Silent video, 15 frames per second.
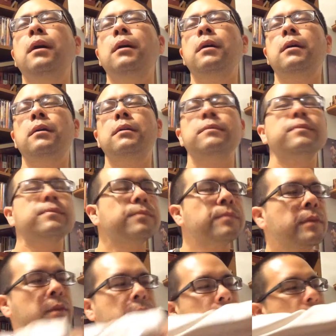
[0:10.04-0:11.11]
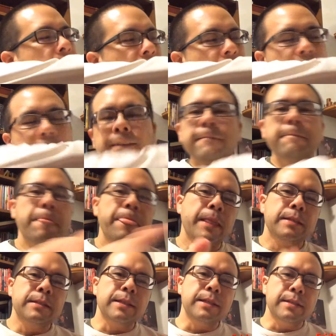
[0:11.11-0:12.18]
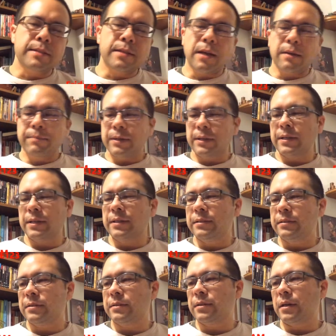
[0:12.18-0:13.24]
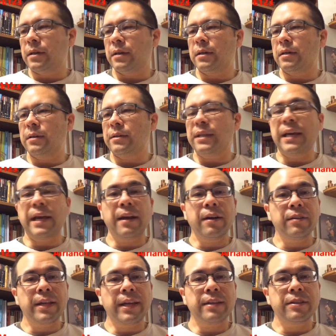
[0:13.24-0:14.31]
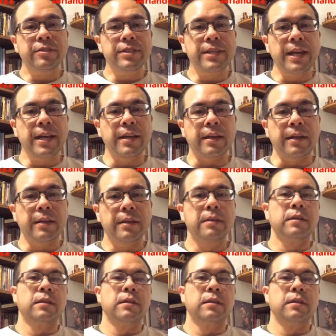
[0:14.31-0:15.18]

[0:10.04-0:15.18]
Um, today's topic is uh, the Airlander 10.